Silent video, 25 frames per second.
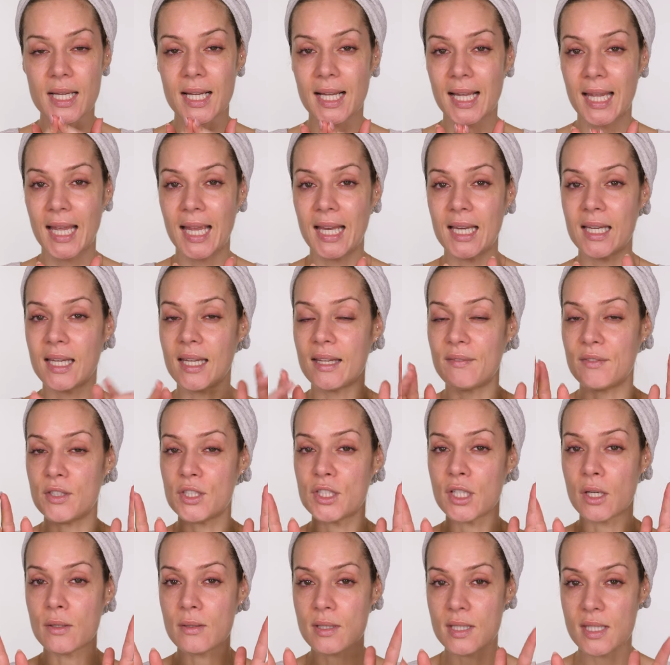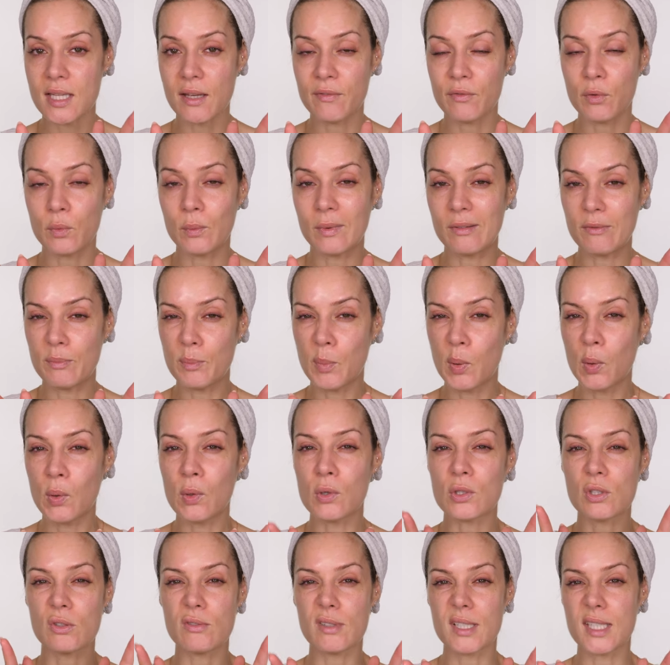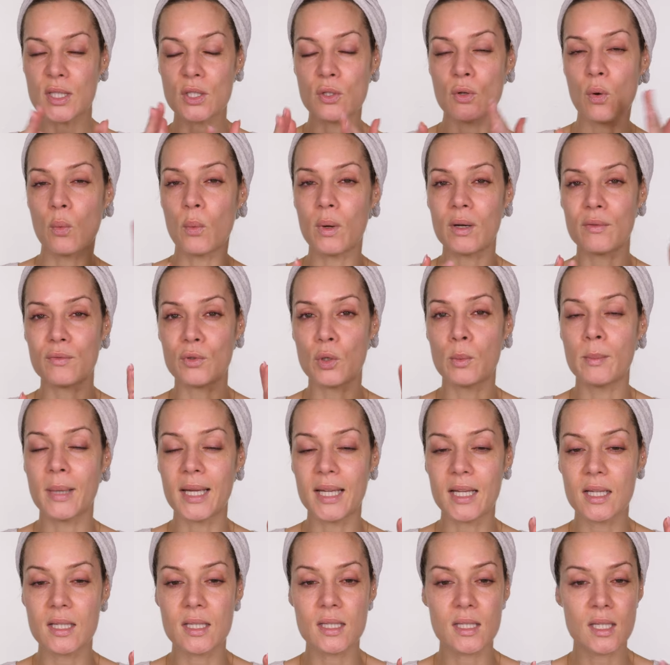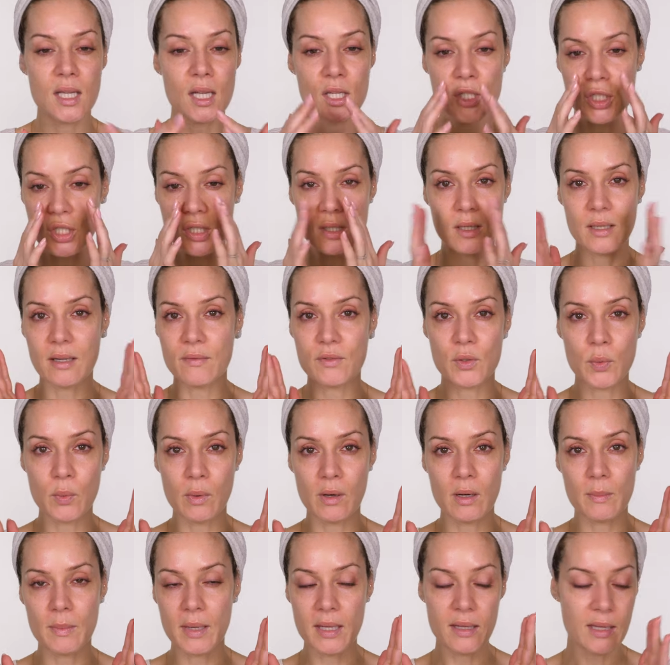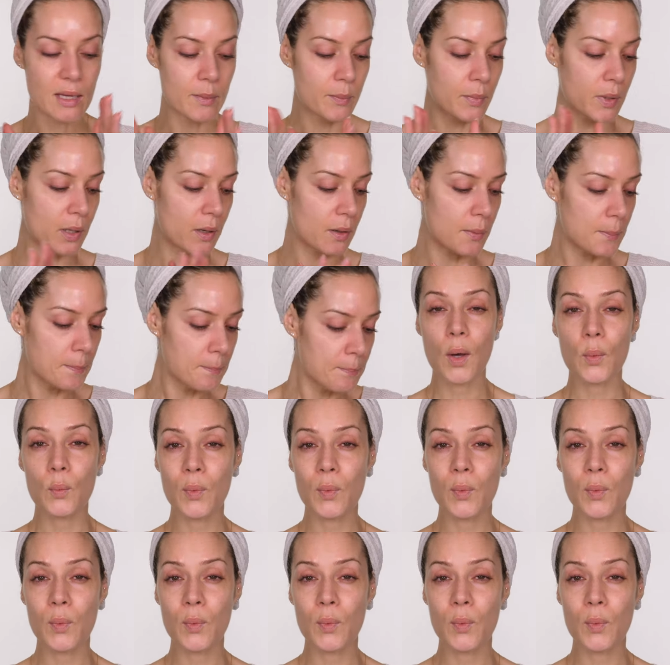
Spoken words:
Again, if you don't suffer with pores or it's not one of your main concerns, you don't have to worry about that part.